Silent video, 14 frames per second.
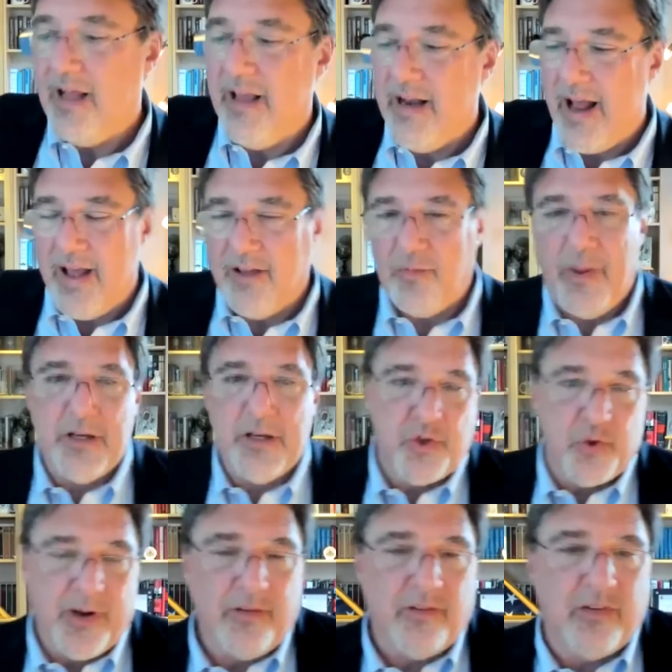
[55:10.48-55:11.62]
it has been
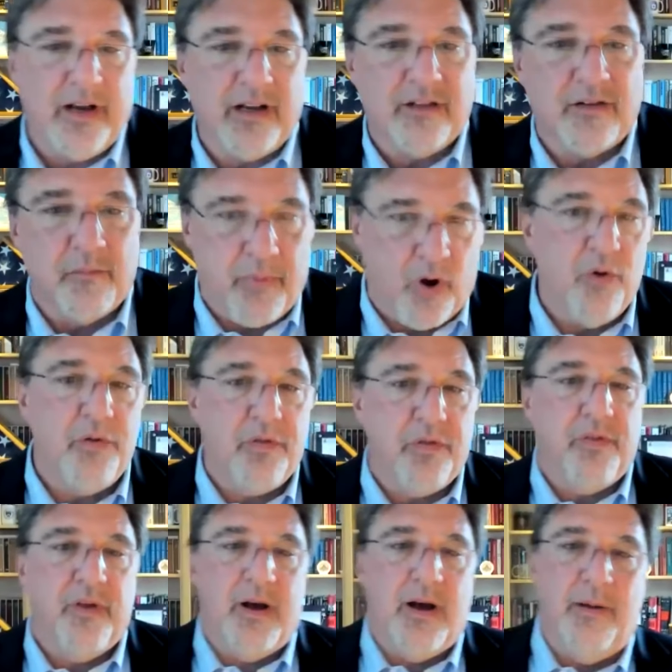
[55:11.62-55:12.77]
translated into both.
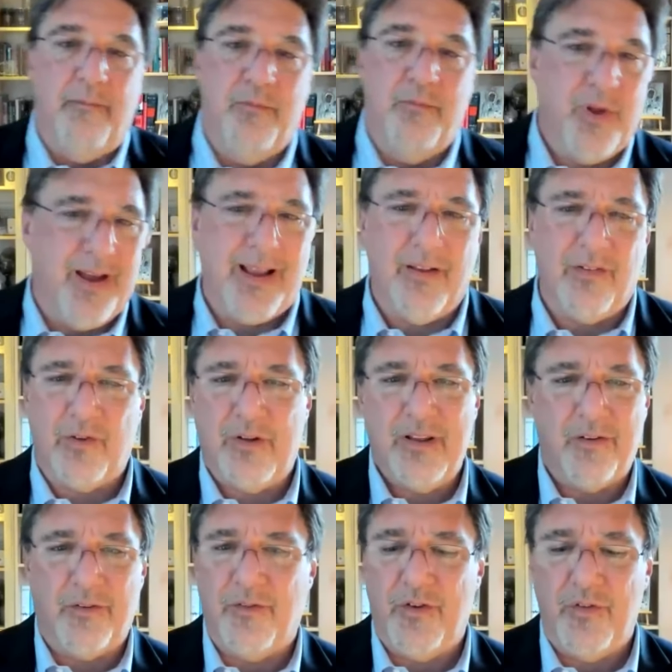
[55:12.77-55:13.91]
Um, I guess
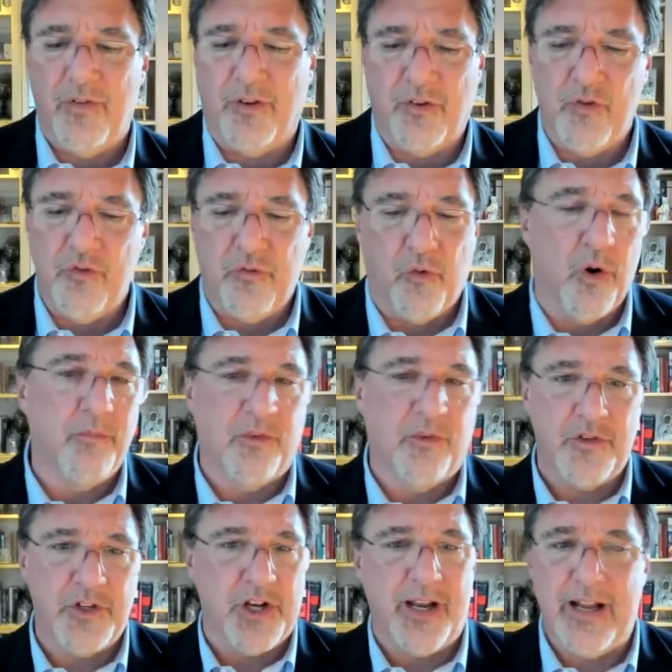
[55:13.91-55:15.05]
the two forms
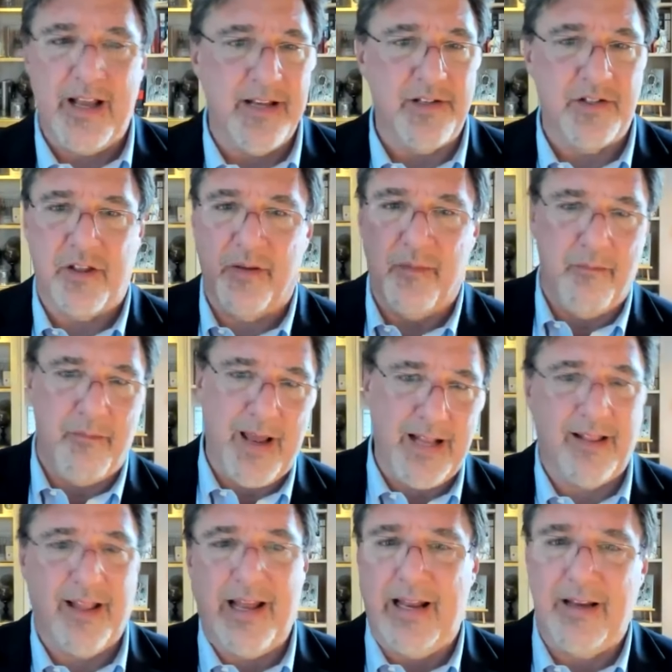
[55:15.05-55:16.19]
of Chinese, the
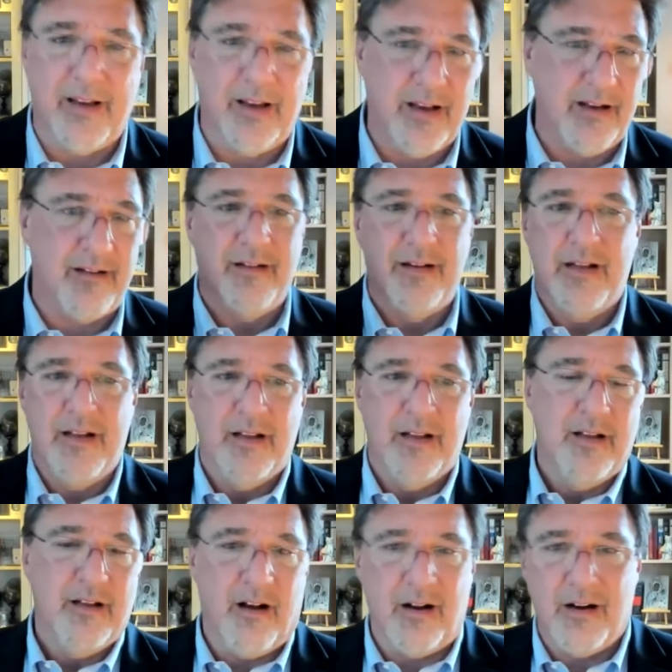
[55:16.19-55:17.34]
mainland and
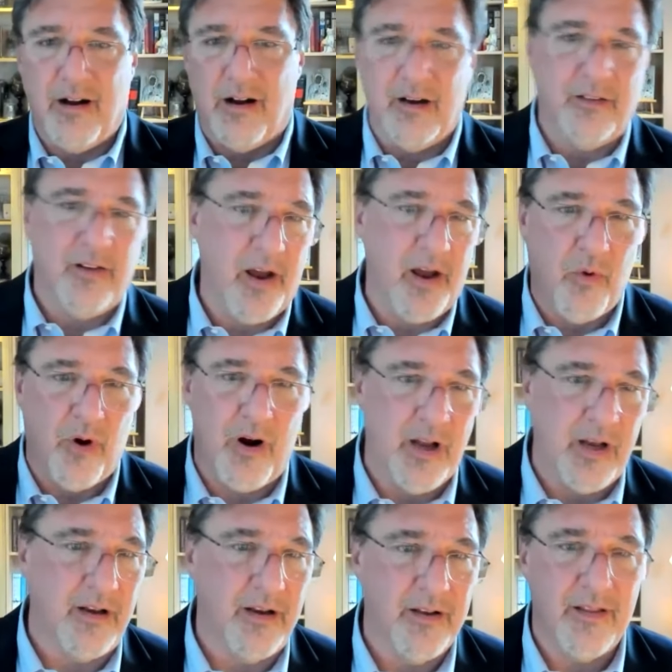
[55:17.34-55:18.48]
Hong Kong,
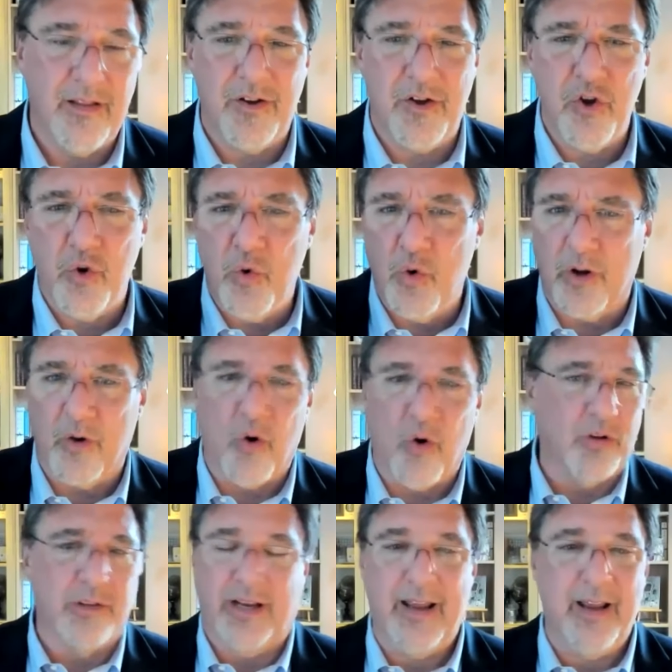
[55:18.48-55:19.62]
Taiwan, new and
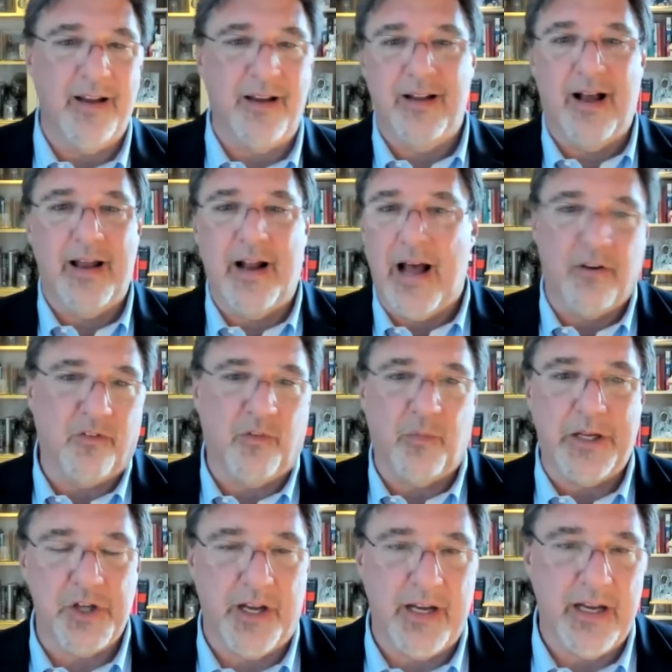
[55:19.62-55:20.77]
old. I can't, I, I don't
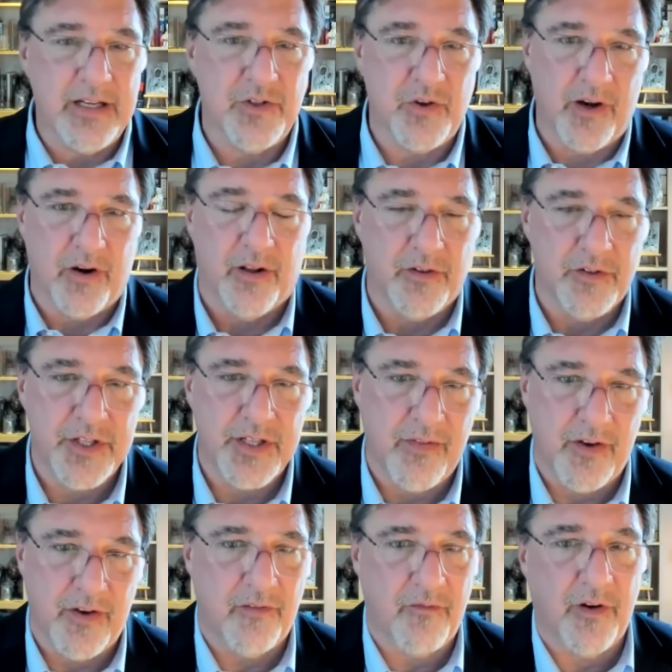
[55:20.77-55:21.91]
speak Chinese, so I don't
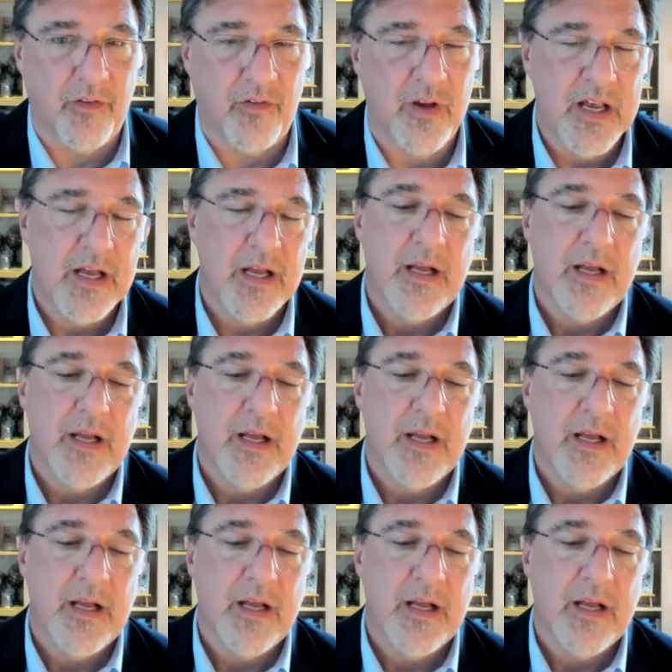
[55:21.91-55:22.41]
understand the difference.